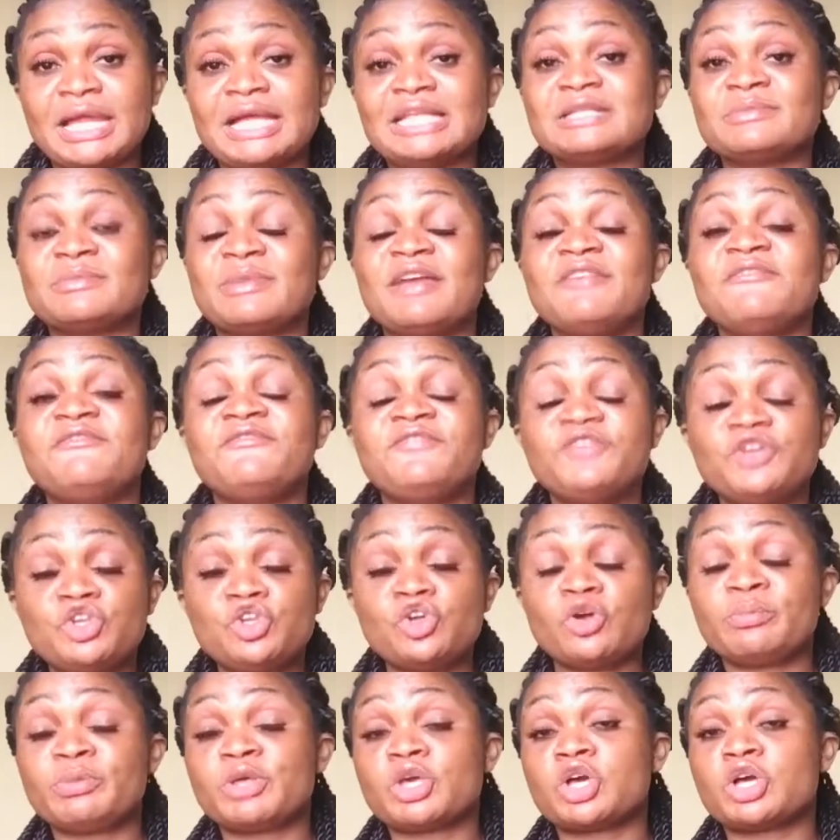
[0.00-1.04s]
at my
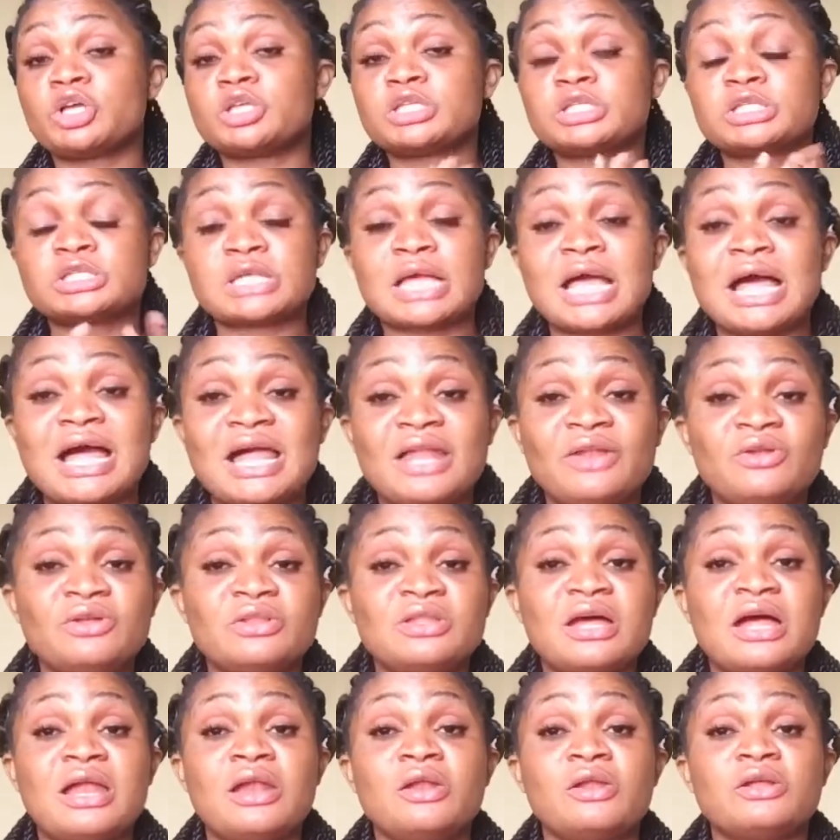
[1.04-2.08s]
video because I know
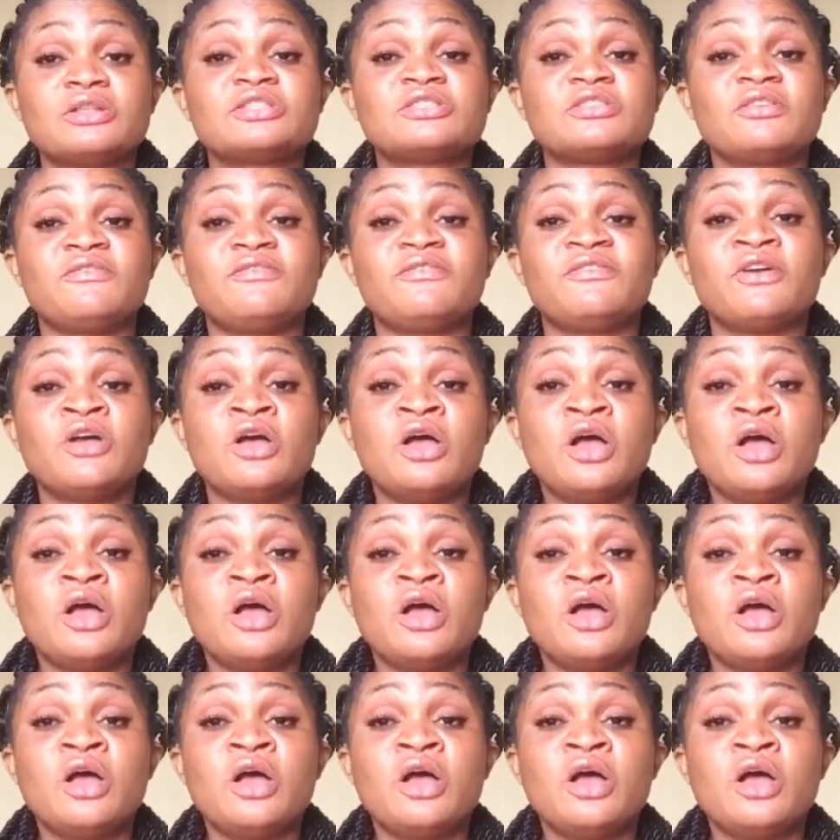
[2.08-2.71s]
there are lots of